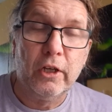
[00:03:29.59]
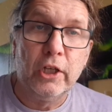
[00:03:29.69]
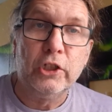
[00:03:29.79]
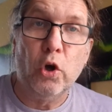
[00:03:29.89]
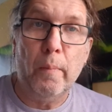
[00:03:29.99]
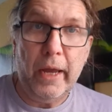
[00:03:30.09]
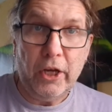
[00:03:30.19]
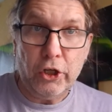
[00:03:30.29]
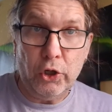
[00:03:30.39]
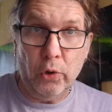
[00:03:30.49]
So make
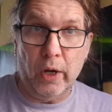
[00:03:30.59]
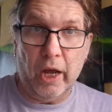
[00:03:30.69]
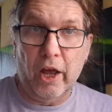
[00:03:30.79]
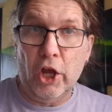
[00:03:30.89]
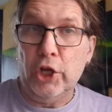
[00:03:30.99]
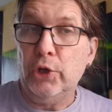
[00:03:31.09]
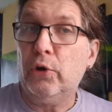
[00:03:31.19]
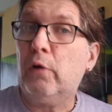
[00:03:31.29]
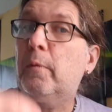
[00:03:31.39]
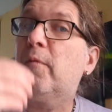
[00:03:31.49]
sure you're
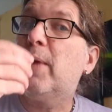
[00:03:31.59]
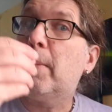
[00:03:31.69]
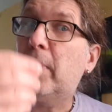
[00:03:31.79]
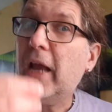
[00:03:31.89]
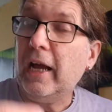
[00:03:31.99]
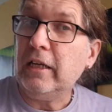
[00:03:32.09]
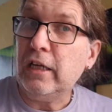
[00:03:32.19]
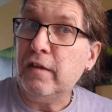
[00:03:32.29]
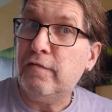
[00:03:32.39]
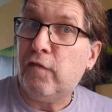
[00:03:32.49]
not
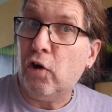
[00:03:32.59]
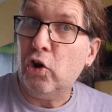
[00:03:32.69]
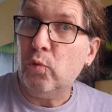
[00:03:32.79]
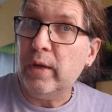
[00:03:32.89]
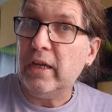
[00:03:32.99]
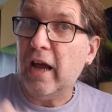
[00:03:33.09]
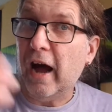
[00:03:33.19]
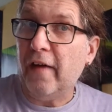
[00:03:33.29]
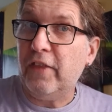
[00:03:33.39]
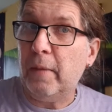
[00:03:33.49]
blindly following
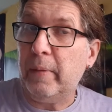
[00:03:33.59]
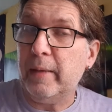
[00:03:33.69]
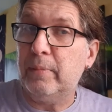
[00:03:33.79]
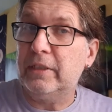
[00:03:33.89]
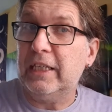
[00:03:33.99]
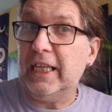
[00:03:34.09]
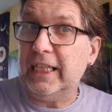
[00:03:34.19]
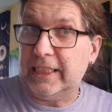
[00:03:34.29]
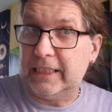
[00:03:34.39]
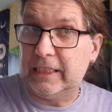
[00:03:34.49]
other people's
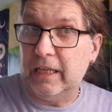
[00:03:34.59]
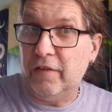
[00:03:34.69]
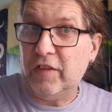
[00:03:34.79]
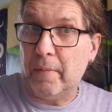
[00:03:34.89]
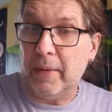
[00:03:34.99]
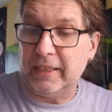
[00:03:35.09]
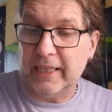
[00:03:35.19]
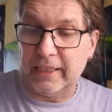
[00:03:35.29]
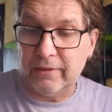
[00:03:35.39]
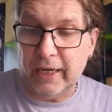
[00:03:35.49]
leads, if that makes
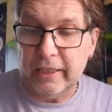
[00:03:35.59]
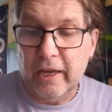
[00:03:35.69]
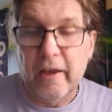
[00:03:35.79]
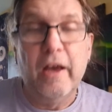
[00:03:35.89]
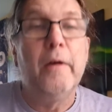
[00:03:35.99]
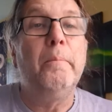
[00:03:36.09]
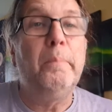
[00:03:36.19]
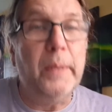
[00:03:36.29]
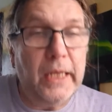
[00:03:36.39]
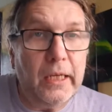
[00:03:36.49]
sense, right?
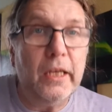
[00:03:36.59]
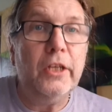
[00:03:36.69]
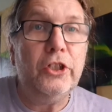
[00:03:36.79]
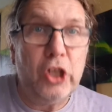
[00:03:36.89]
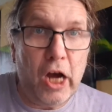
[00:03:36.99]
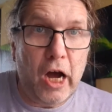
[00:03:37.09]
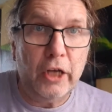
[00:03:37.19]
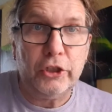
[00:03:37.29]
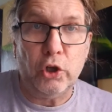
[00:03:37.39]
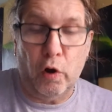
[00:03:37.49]
Be in
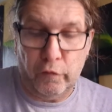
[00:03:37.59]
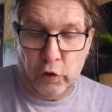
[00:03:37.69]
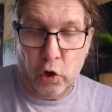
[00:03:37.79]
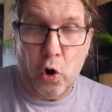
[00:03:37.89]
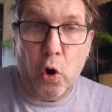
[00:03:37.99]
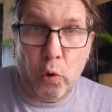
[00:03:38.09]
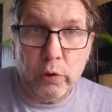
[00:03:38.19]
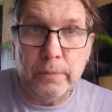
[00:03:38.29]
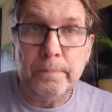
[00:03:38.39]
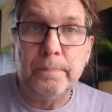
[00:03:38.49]
charge of your
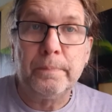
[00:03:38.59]
own.